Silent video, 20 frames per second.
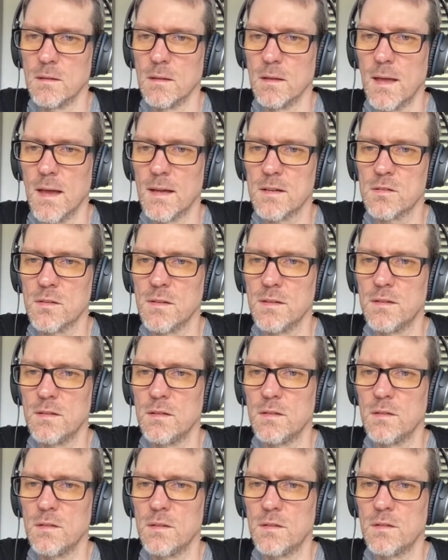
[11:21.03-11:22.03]
actually,
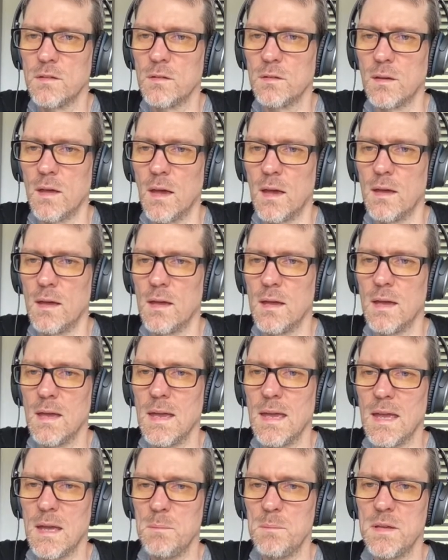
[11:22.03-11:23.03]
let's use
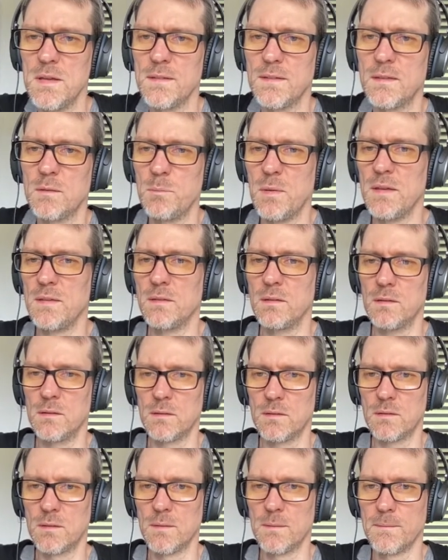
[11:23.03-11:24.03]
ambient
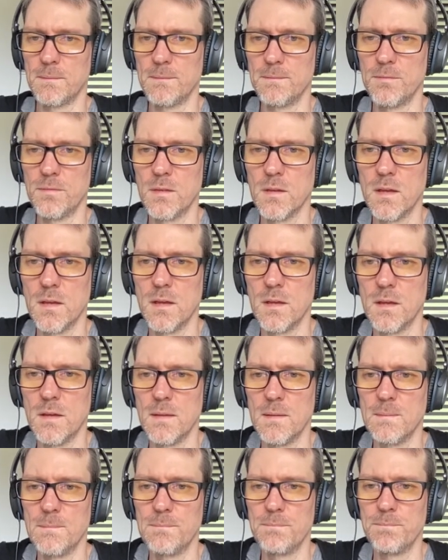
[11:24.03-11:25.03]
spaces.
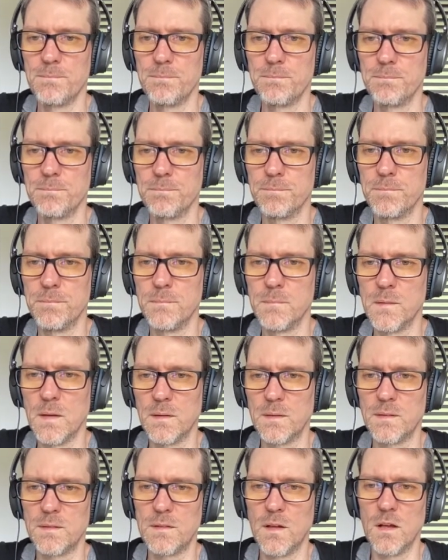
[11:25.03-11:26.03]

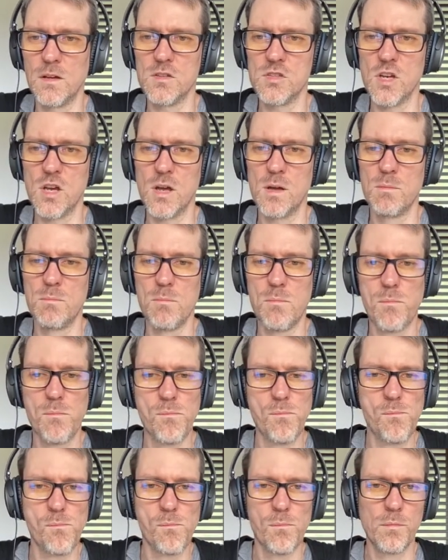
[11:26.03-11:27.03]
Nostalgia.
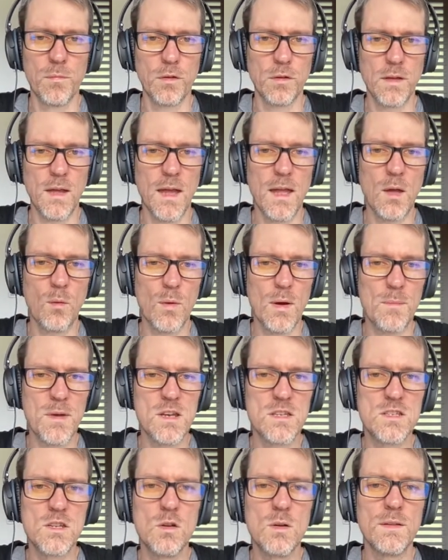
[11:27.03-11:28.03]
Okay, and what I'm going
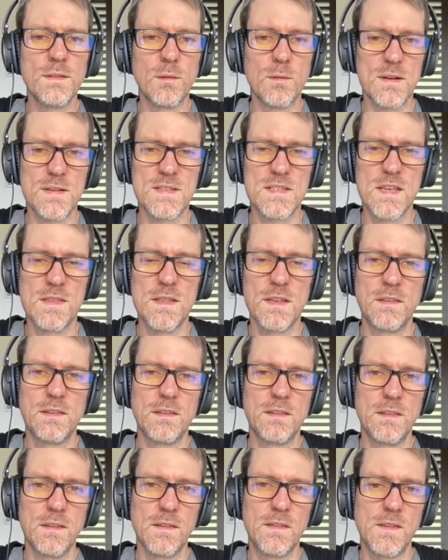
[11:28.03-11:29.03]
to do is I want to send
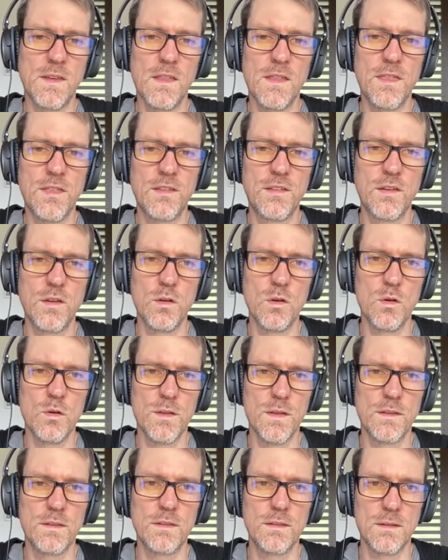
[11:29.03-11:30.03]
this synth to
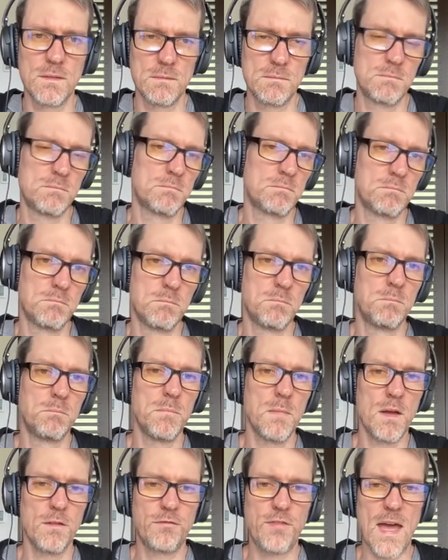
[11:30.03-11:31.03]
this
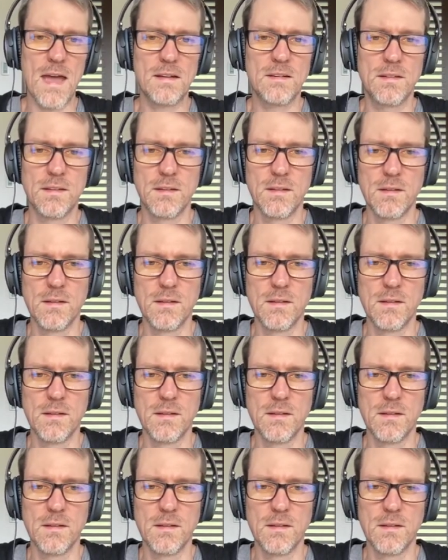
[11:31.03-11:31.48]
effect.